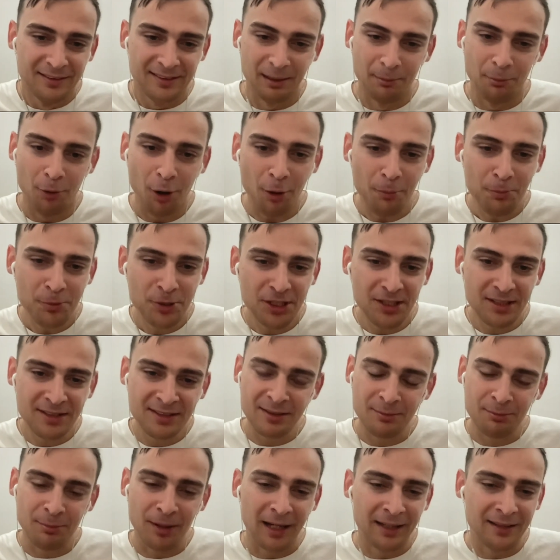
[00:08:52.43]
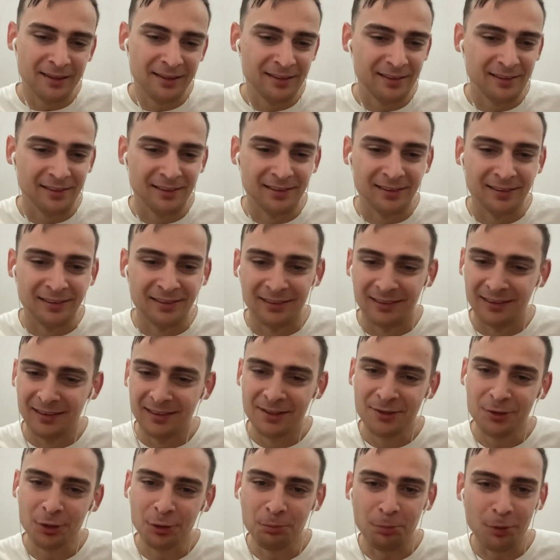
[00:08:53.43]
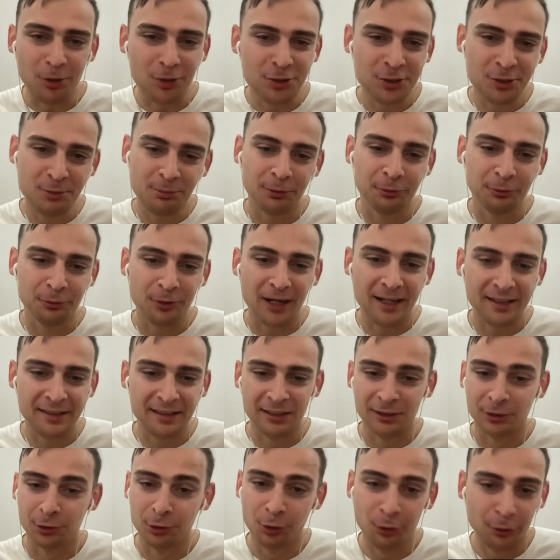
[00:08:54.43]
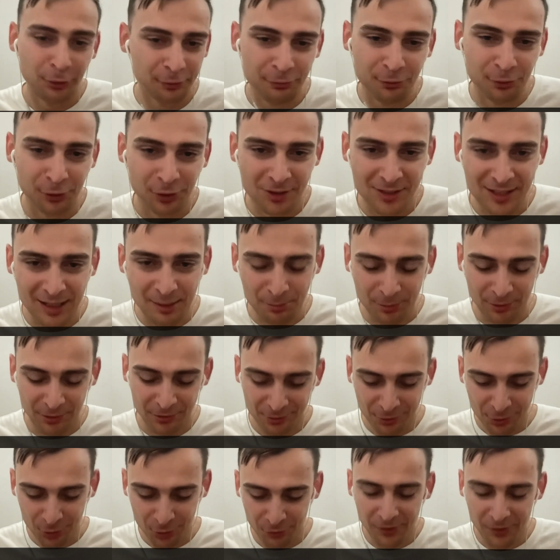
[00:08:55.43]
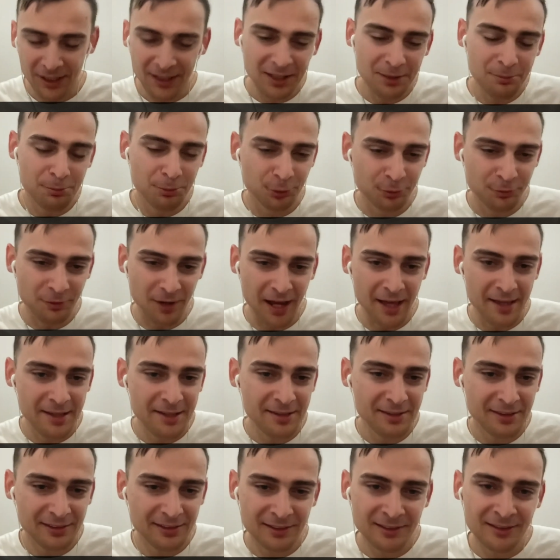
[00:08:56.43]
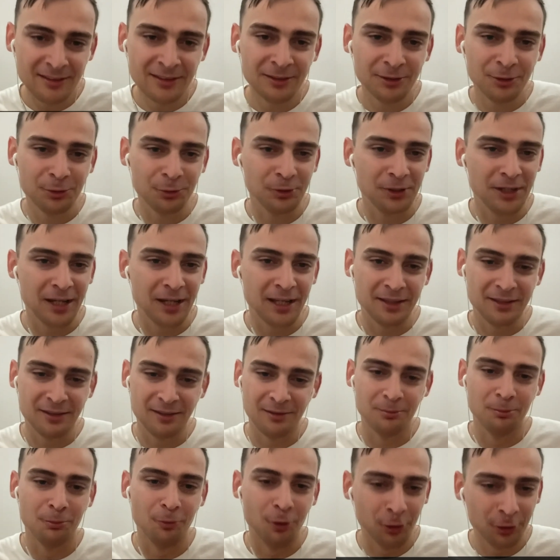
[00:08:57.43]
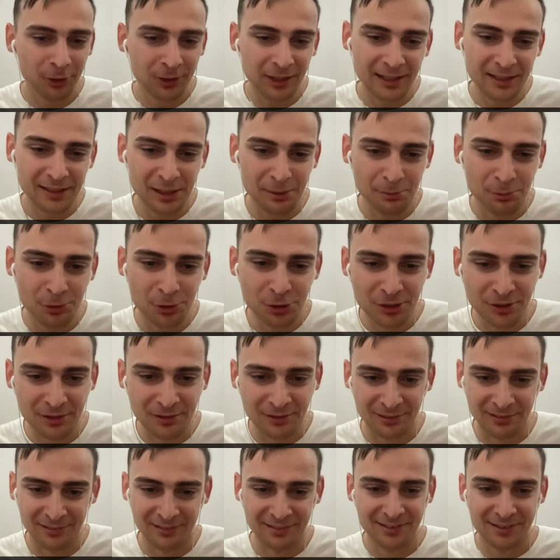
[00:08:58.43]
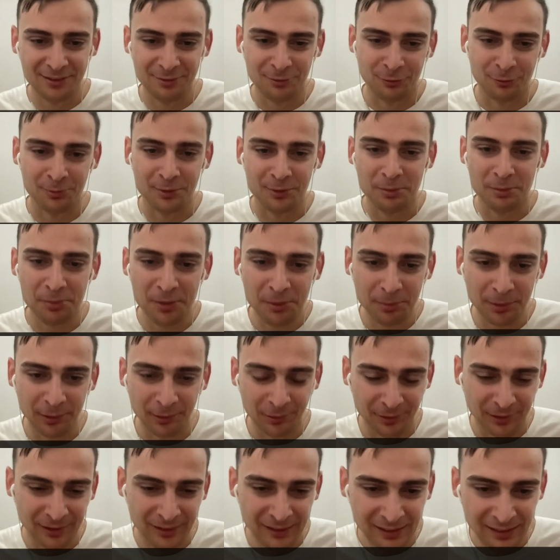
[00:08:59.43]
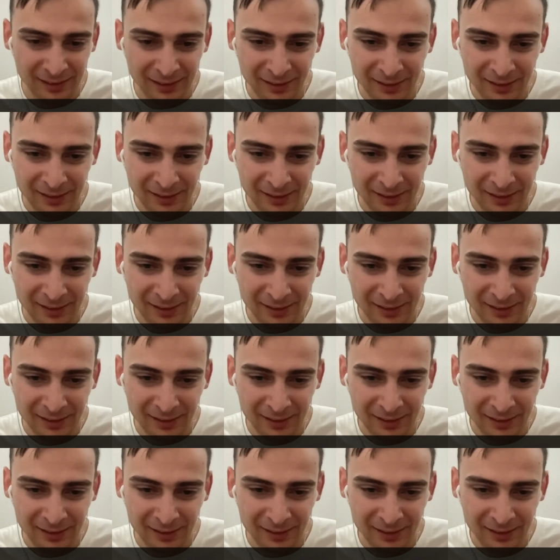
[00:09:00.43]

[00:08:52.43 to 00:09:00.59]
some objects, but it's not possible to add a road, for example. So we can improve editor to get more contributions from the people.